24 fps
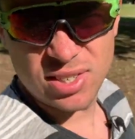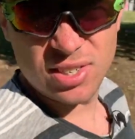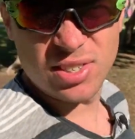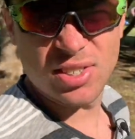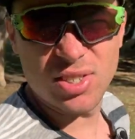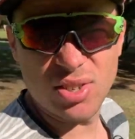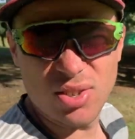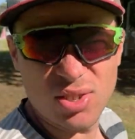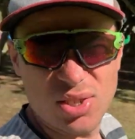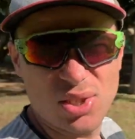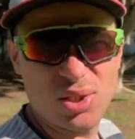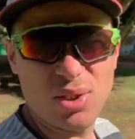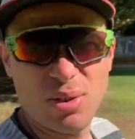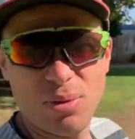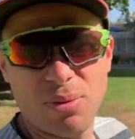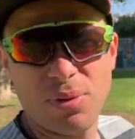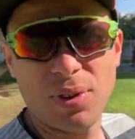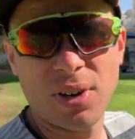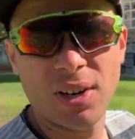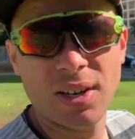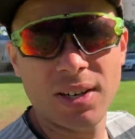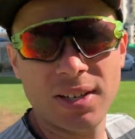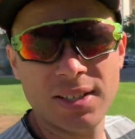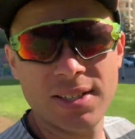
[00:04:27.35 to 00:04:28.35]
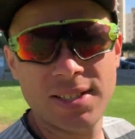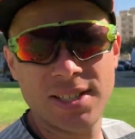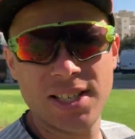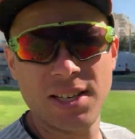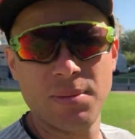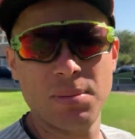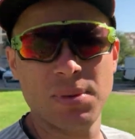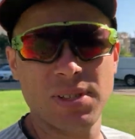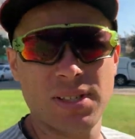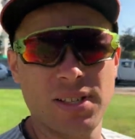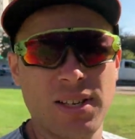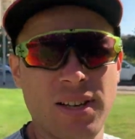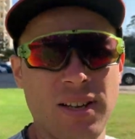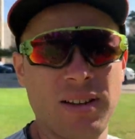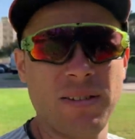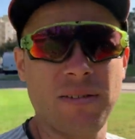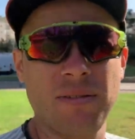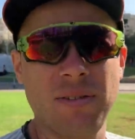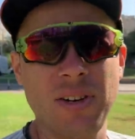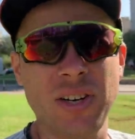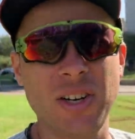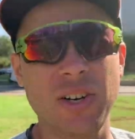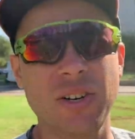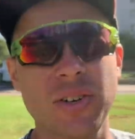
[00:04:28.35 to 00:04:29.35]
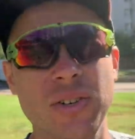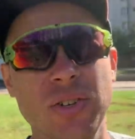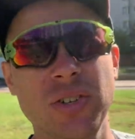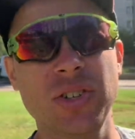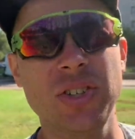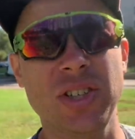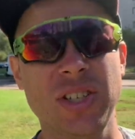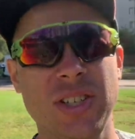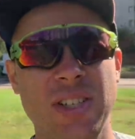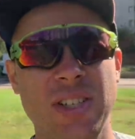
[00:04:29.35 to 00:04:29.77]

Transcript: so so far it seems very good